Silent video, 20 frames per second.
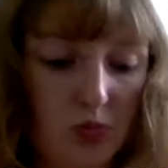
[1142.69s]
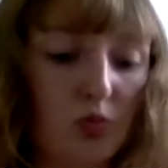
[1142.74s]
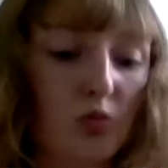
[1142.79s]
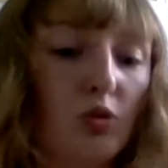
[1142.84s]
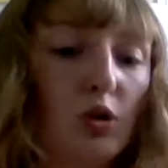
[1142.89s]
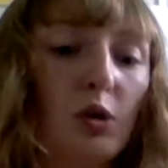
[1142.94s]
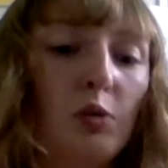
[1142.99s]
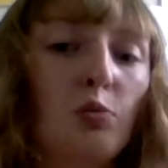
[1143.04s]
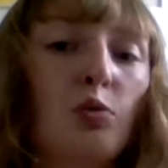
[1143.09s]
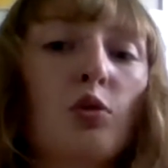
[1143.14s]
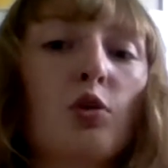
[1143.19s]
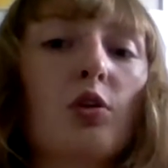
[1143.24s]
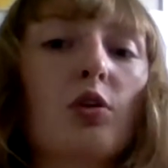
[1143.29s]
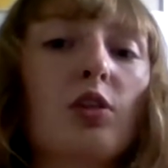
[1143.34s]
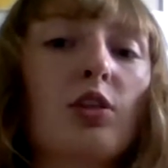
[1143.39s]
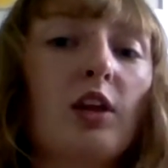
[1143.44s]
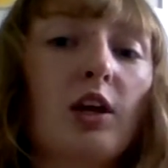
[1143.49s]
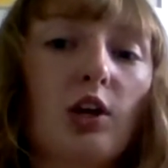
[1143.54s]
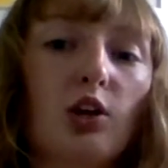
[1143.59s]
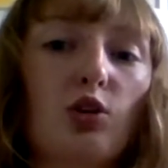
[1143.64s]
one more
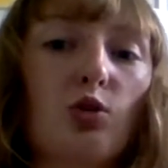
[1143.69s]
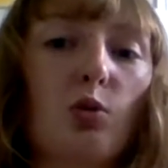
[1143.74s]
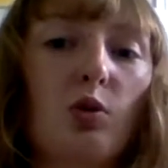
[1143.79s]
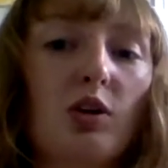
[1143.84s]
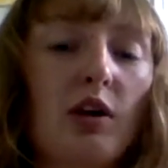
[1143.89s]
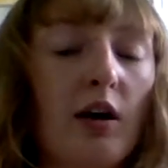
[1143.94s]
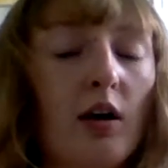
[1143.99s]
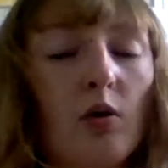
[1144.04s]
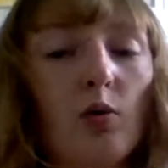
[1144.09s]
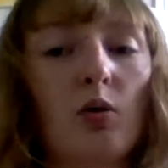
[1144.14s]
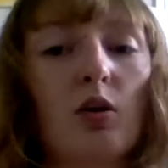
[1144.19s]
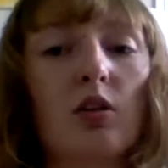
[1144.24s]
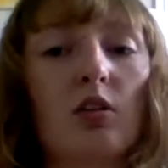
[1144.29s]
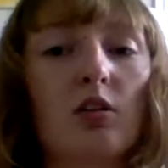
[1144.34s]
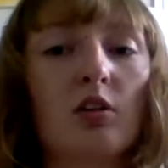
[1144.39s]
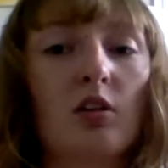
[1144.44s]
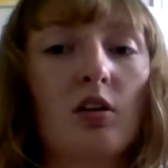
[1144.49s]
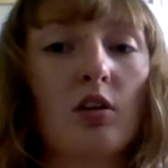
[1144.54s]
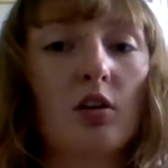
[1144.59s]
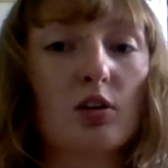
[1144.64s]
thing to attack with
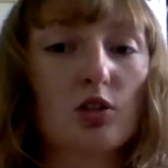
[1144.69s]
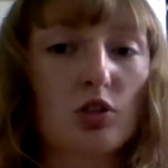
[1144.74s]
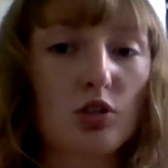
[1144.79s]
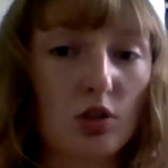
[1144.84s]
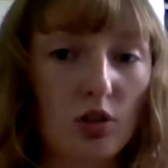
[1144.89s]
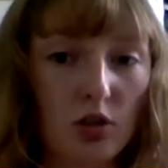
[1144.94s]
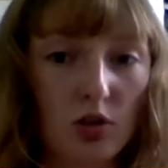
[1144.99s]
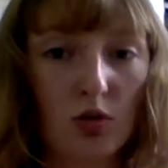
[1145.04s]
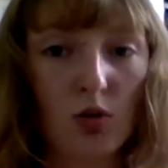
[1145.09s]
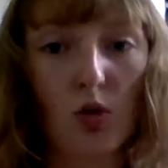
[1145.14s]
on the next turn,